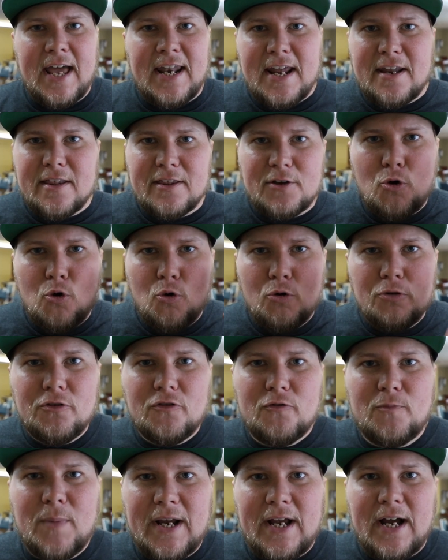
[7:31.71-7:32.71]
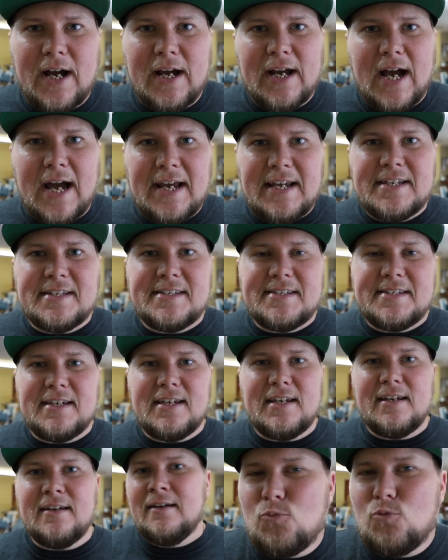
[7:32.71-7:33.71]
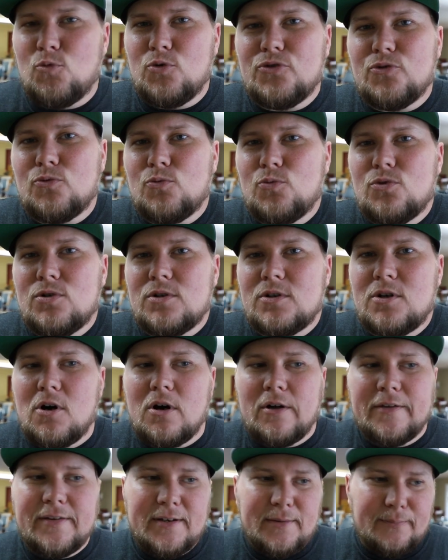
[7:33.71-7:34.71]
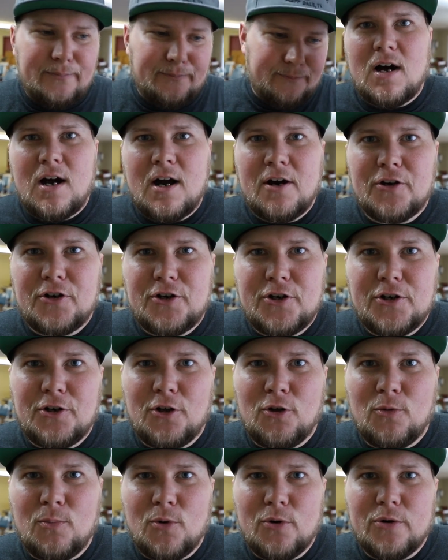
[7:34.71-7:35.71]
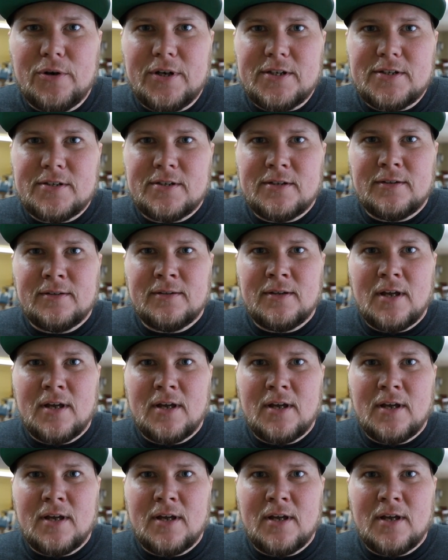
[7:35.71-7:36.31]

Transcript: And out of the corner of my eye, I can see, we'll, we'll call them our good old boys.